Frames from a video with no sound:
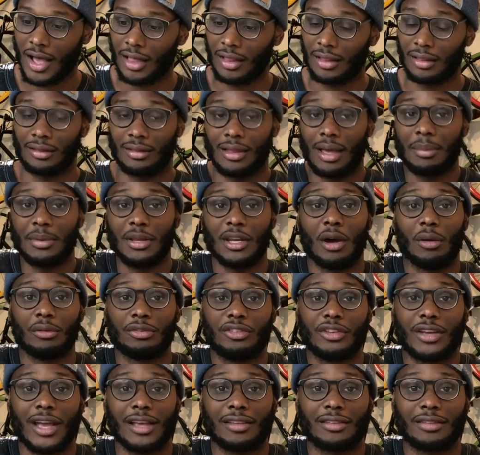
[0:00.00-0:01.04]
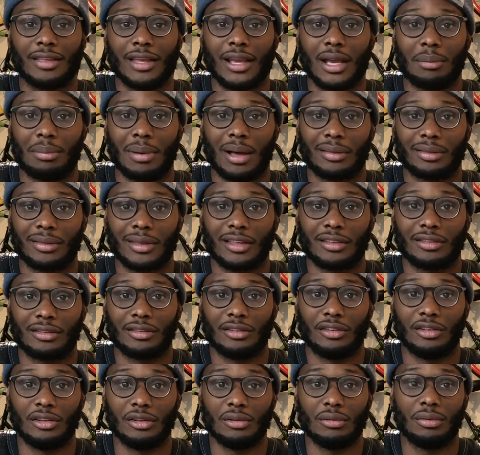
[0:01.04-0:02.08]
Let me know what you guys think about this.
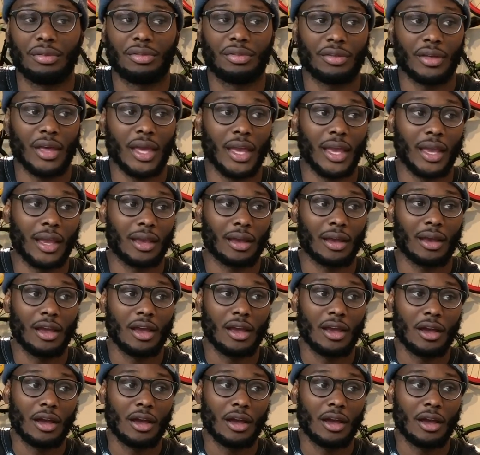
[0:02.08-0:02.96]
Do you think